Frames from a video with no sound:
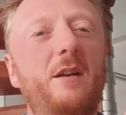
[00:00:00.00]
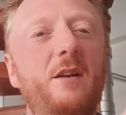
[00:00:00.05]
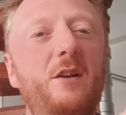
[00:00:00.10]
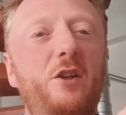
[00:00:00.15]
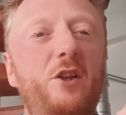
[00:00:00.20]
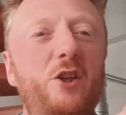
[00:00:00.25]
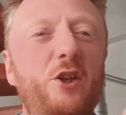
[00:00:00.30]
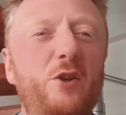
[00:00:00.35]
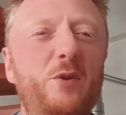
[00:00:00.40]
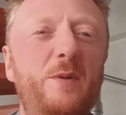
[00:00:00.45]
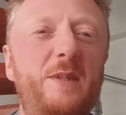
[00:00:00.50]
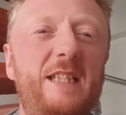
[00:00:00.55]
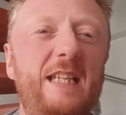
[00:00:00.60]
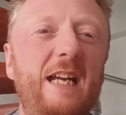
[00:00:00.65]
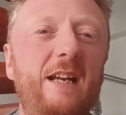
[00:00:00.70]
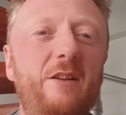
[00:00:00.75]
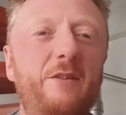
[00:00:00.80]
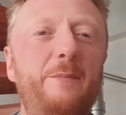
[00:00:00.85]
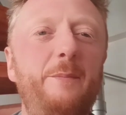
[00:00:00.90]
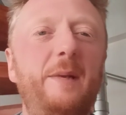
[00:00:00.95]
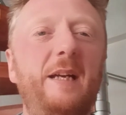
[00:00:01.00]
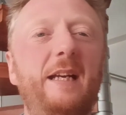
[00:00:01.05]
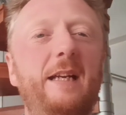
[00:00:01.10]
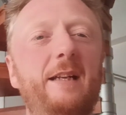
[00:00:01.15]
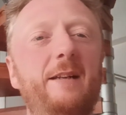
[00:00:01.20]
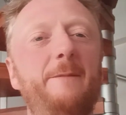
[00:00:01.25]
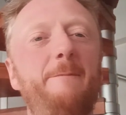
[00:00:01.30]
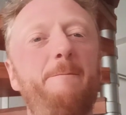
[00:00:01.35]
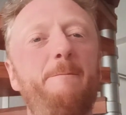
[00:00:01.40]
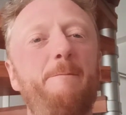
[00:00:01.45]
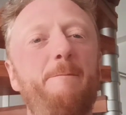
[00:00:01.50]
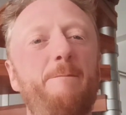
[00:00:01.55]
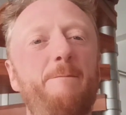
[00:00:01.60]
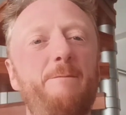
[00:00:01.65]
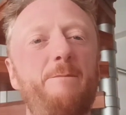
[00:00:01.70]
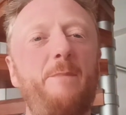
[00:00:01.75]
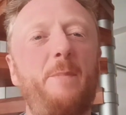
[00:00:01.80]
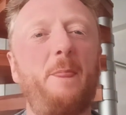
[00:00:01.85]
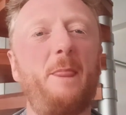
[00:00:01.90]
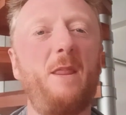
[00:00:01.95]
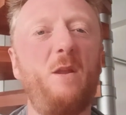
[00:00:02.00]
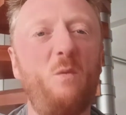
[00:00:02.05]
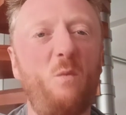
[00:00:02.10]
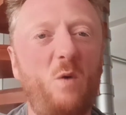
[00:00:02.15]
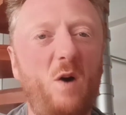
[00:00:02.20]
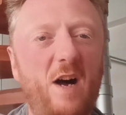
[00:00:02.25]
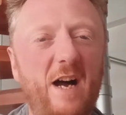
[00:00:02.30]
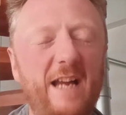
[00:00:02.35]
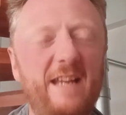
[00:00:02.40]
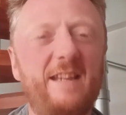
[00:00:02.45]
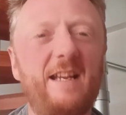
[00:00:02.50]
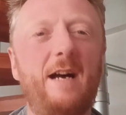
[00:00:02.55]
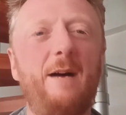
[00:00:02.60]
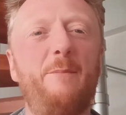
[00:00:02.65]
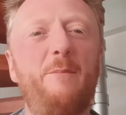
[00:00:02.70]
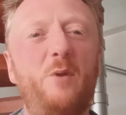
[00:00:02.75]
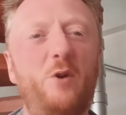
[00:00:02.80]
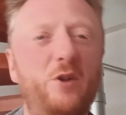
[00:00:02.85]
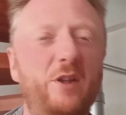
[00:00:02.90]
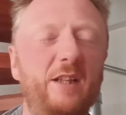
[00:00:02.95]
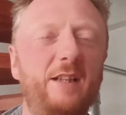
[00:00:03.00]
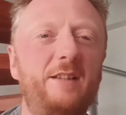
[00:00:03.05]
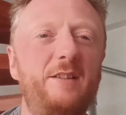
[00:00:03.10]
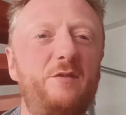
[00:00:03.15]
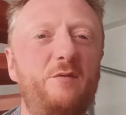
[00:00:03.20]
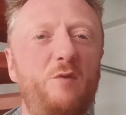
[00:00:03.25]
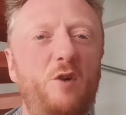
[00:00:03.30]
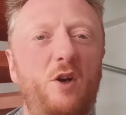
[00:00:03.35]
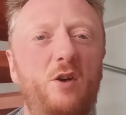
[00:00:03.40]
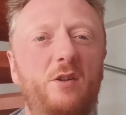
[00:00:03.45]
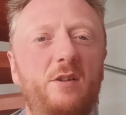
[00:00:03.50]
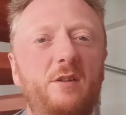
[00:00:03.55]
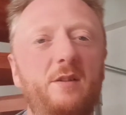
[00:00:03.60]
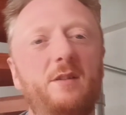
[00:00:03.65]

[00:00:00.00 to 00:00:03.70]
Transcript: You tell me why that model is wrong.